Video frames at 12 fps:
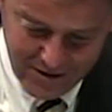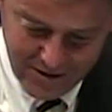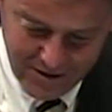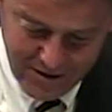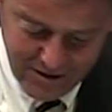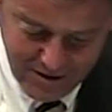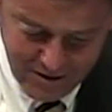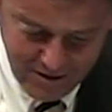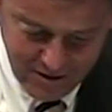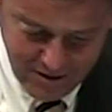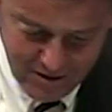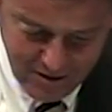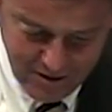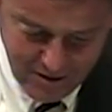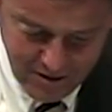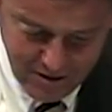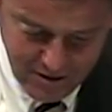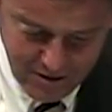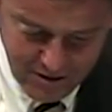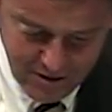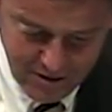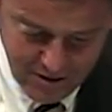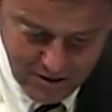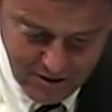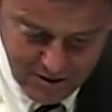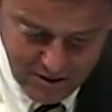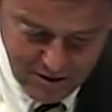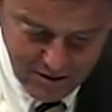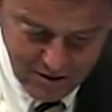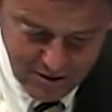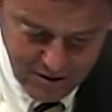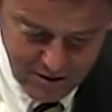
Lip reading: [no speech]